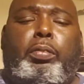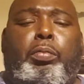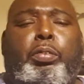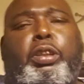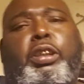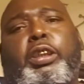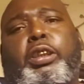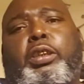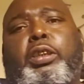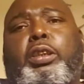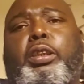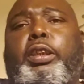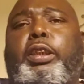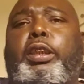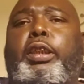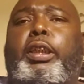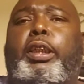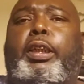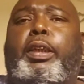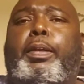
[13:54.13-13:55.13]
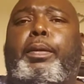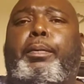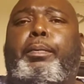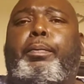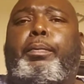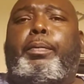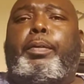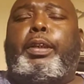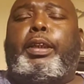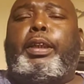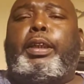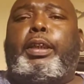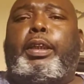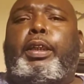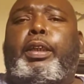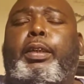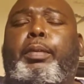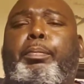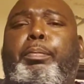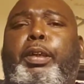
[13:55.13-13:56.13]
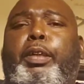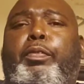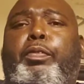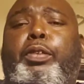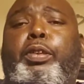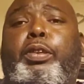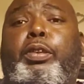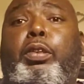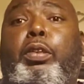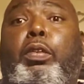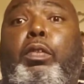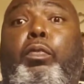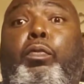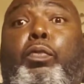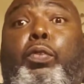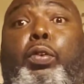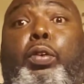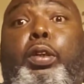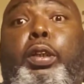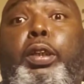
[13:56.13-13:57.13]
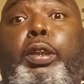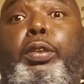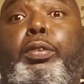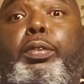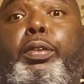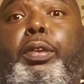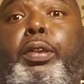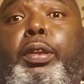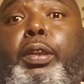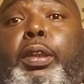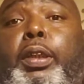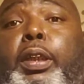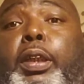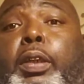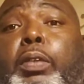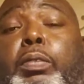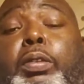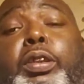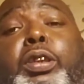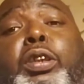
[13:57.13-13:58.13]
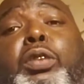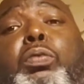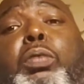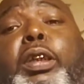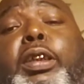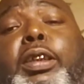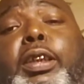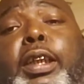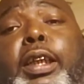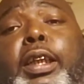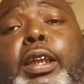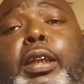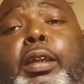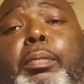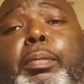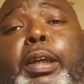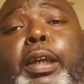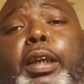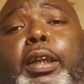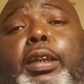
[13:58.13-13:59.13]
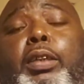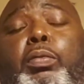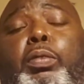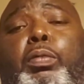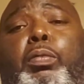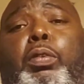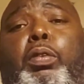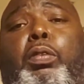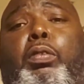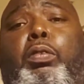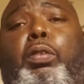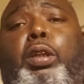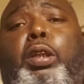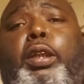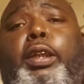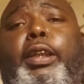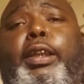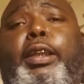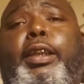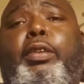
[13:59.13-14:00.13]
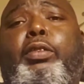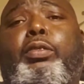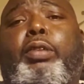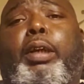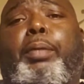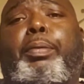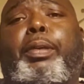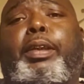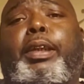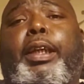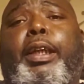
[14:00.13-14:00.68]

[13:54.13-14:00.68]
since the muffins are on 400, we'll just wait till they come out because we want to cook it, drop it